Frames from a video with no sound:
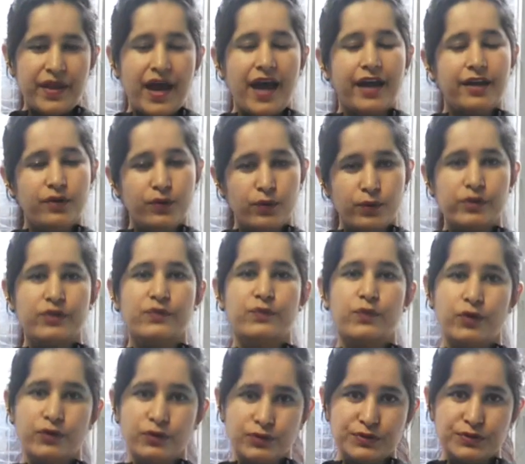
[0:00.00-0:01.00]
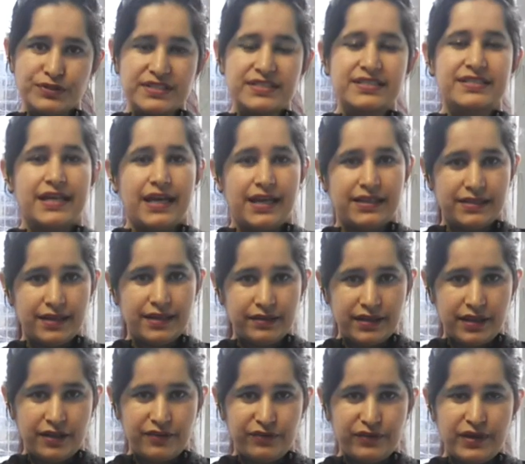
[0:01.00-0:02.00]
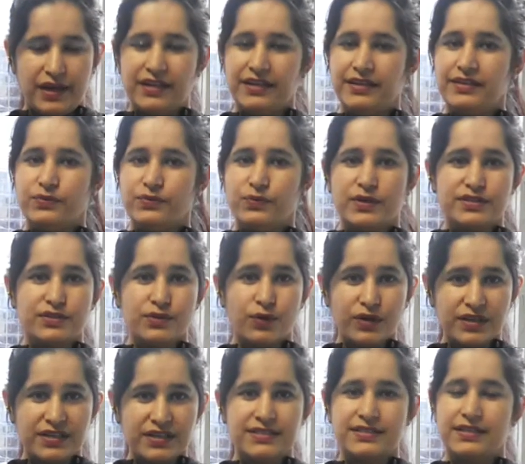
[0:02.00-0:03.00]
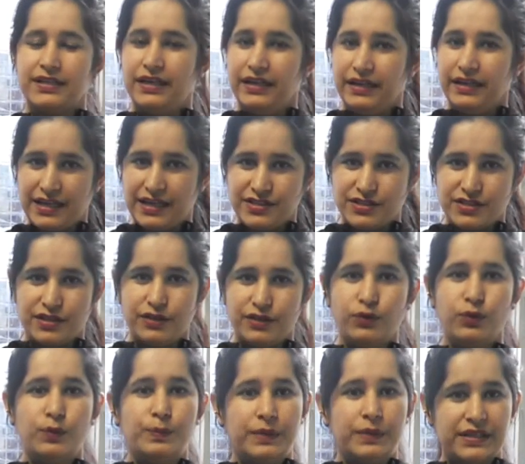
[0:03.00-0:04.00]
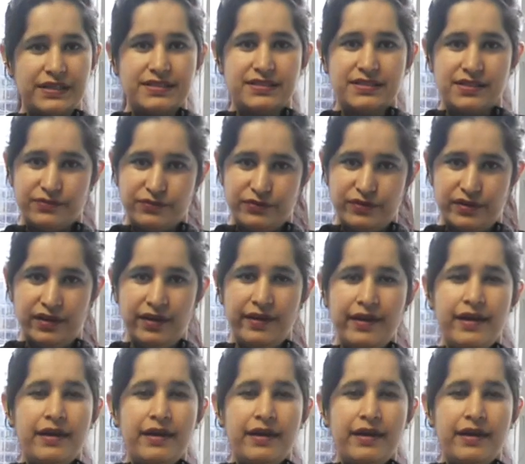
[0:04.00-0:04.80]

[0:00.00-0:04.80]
I know he wanted to just catch the theft and it was not his intention to murder someone,